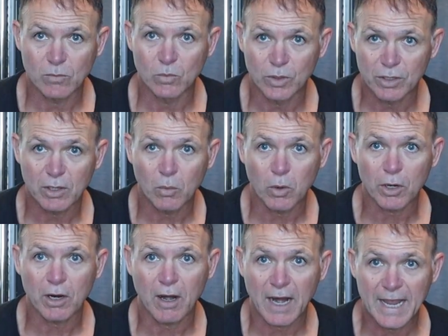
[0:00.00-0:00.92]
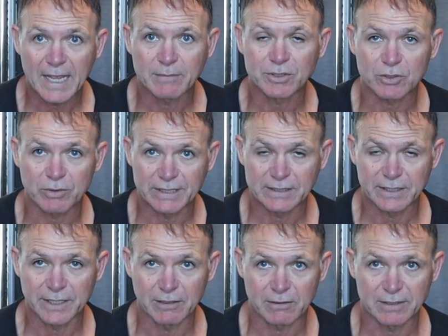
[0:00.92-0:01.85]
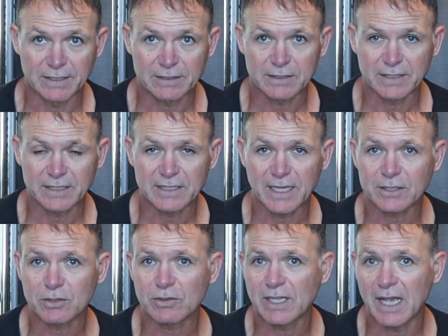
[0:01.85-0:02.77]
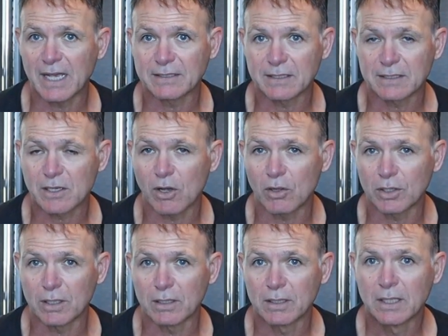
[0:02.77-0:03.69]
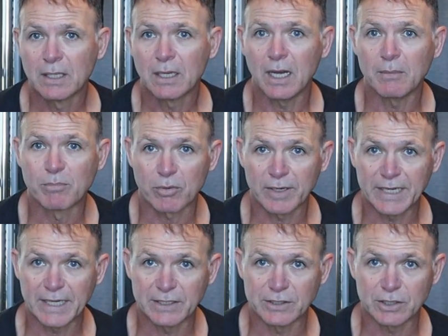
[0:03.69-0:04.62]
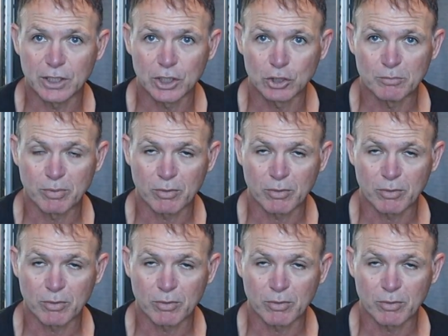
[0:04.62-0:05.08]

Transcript: we're going to work our hamstrings here. And this exercise is called a bridge, a glute